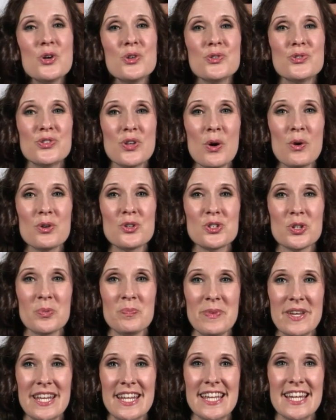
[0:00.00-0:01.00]
Social
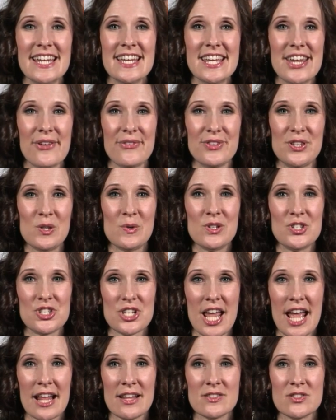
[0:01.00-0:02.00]
media gives you a
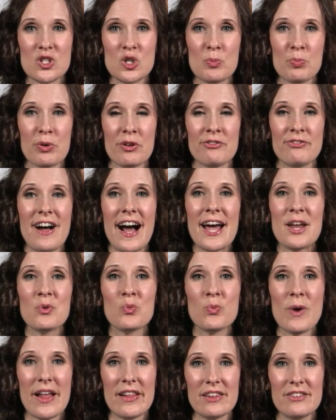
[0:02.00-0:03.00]
chance to
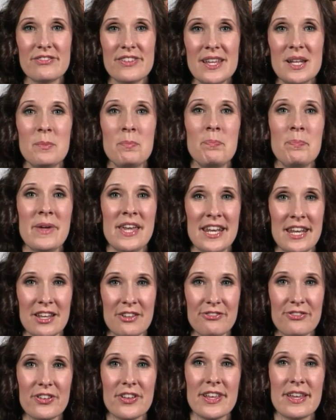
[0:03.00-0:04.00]
provide relevant,
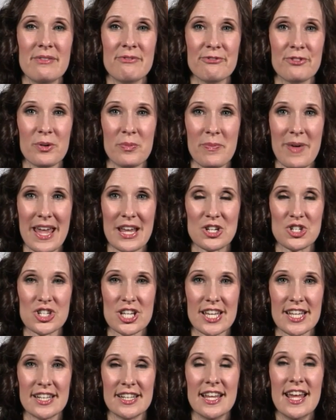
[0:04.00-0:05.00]
meaningful
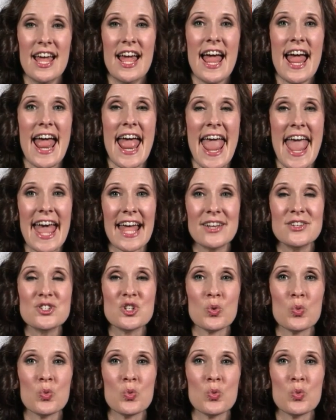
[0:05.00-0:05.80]
information and